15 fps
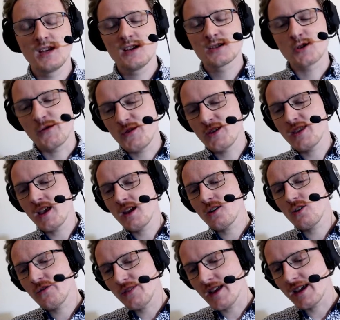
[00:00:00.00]
So if you think
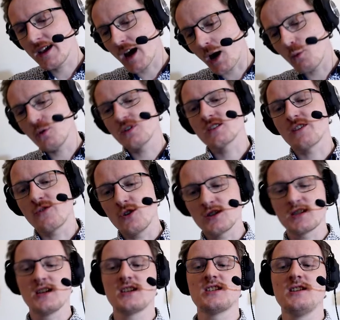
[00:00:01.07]
of like hours have got
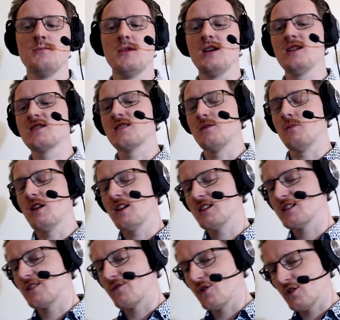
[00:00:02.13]
60 minutes and
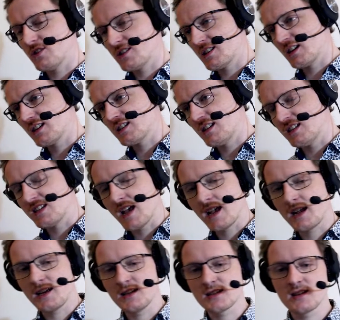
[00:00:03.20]
minutes have got 60
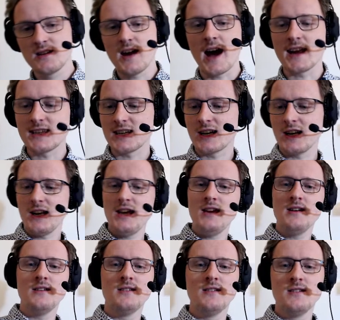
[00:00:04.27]
seconds, a
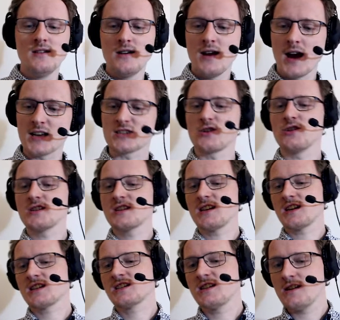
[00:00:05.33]
degree has got
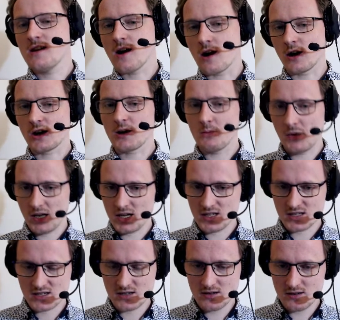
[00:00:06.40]
60 arc
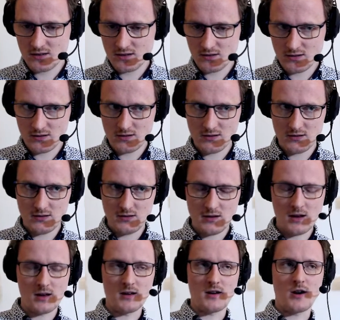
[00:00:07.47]
minutes, and an